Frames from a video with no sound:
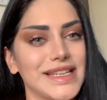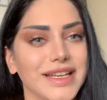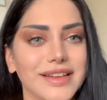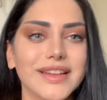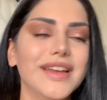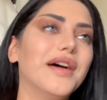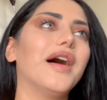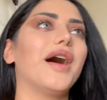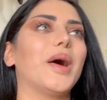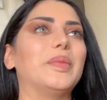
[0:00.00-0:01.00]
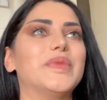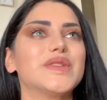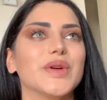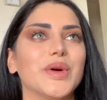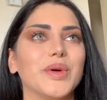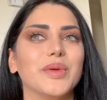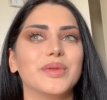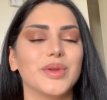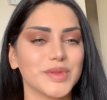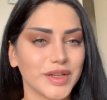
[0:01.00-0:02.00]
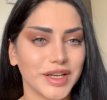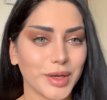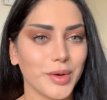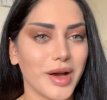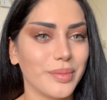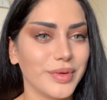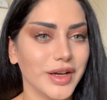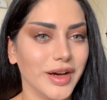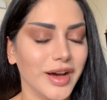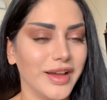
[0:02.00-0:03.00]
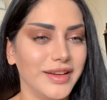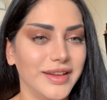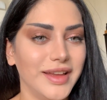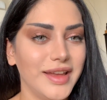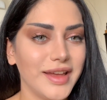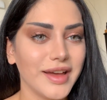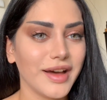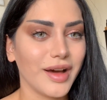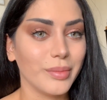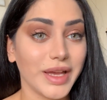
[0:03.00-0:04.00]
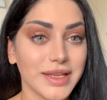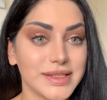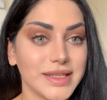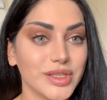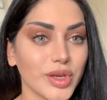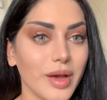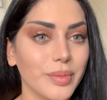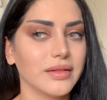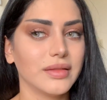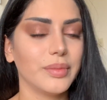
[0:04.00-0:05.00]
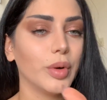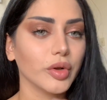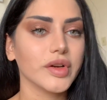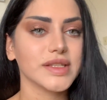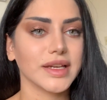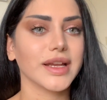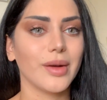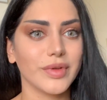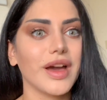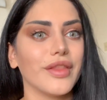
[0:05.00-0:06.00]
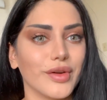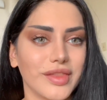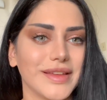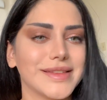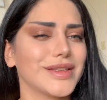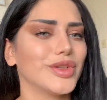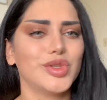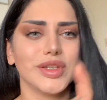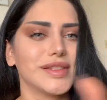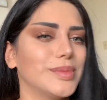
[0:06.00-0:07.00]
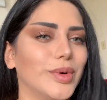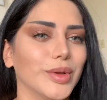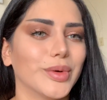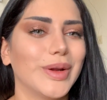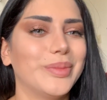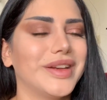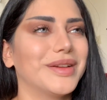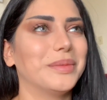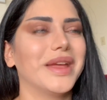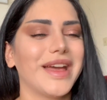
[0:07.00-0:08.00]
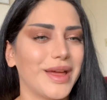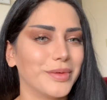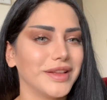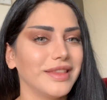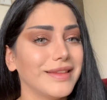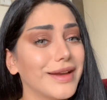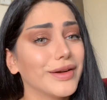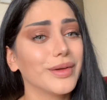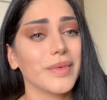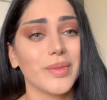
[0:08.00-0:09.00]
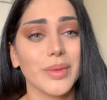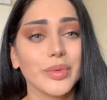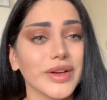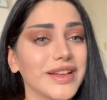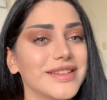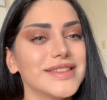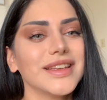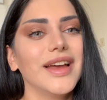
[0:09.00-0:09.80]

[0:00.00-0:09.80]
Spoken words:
it. So those are going to go up on my Etsy shop. The Polaroid's going to come with other things. It's not just a Polaroid, but it'll be a handwritten letter, maybe a print.